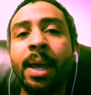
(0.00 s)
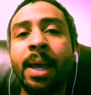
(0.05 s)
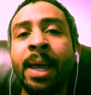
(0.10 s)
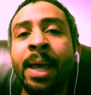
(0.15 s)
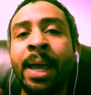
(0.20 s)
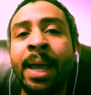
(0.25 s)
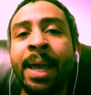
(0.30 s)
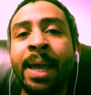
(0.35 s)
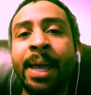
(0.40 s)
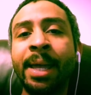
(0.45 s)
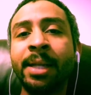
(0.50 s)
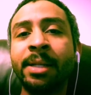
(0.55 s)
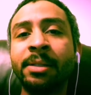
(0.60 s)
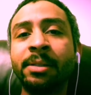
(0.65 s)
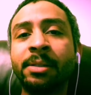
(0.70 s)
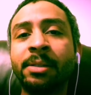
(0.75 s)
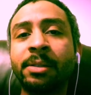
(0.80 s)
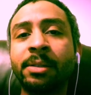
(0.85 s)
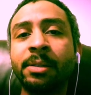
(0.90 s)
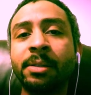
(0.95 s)

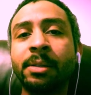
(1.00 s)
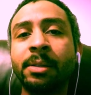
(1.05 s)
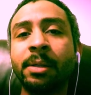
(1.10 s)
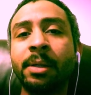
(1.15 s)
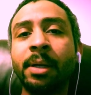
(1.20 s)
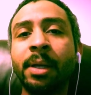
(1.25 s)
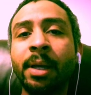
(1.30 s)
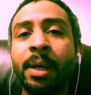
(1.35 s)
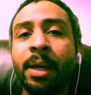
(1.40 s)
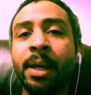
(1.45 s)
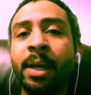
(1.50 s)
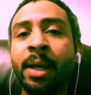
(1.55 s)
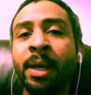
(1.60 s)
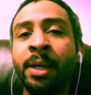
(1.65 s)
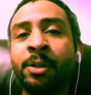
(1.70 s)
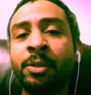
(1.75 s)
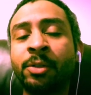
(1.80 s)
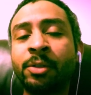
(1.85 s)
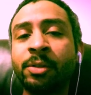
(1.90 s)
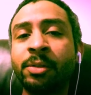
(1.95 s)
and
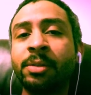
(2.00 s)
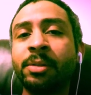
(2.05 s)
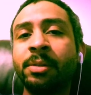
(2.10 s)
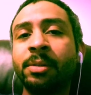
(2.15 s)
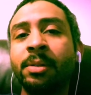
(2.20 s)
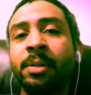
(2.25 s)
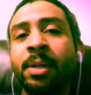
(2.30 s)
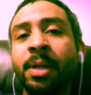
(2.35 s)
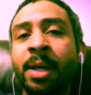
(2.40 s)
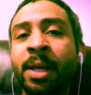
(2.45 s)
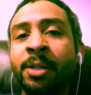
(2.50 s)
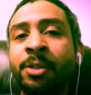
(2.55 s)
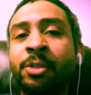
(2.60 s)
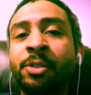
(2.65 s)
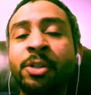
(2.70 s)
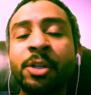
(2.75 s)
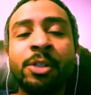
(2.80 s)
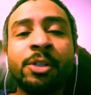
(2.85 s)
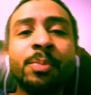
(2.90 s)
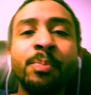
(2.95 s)
it's it's
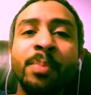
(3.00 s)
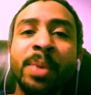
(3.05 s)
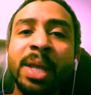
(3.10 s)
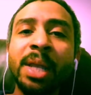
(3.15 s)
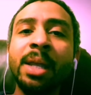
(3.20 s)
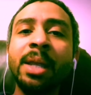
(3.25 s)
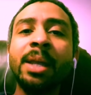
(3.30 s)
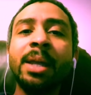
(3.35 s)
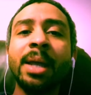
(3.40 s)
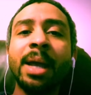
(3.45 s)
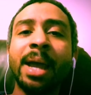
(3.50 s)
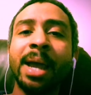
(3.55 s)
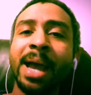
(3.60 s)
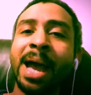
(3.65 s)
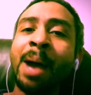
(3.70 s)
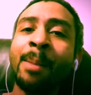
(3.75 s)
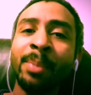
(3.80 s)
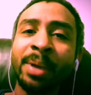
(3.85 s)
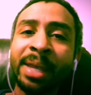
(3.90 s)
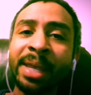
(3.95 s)
just me.
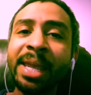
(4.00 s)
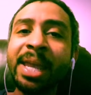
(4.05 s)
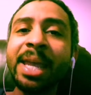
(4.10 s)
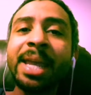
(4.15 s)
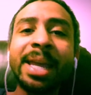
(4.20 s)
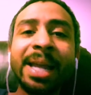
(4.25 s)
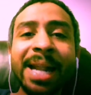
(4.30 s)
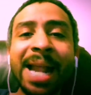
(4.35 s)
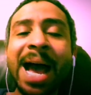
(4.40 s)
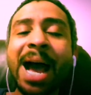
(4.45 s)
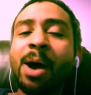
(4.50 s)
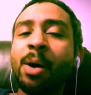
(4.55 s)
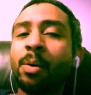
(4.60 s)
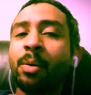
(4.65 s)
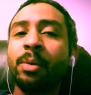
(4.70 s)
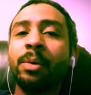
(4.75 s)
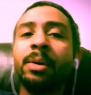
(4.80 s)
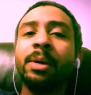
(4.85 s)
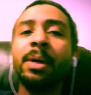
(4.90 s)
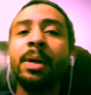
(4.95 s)
I'm geeking out.